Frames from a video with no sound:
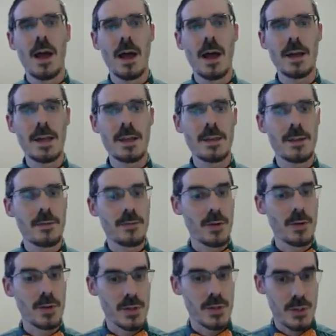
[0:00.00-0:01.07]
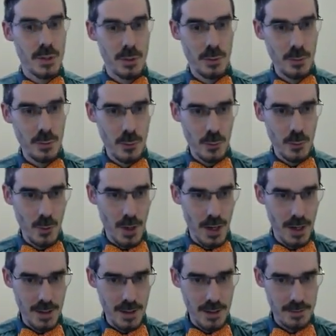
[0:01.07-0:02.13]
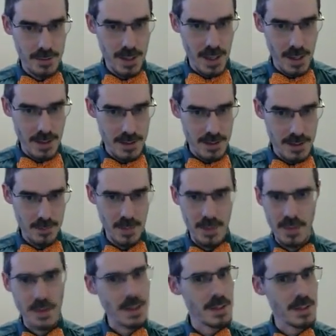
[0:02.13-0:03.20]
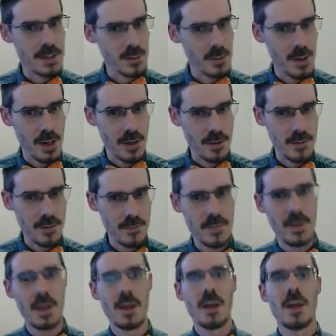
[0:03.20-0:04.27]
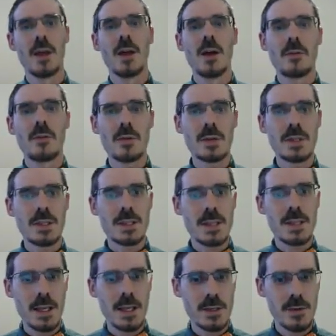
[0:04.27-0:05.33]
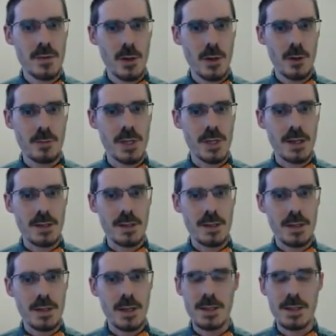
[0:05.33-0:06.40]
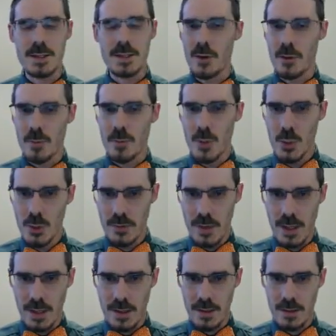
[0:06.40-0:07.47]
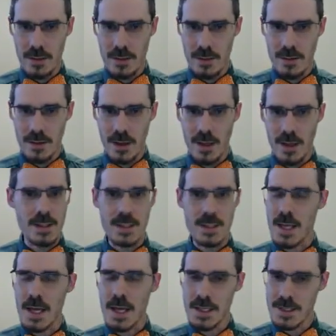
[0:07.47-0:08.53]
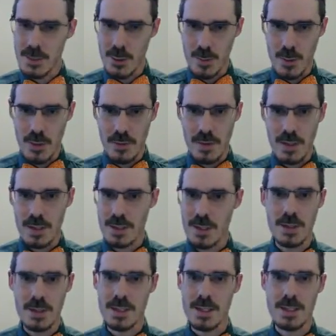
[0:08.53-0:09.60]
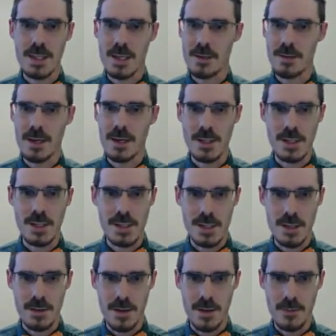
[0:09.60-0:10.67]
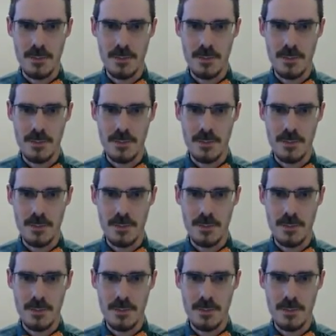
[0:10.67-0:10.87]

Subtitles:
Again, the first two are correct, but these two aren't. For a stationary object, it's not moving and it stays not moving, so its acceleration is 0.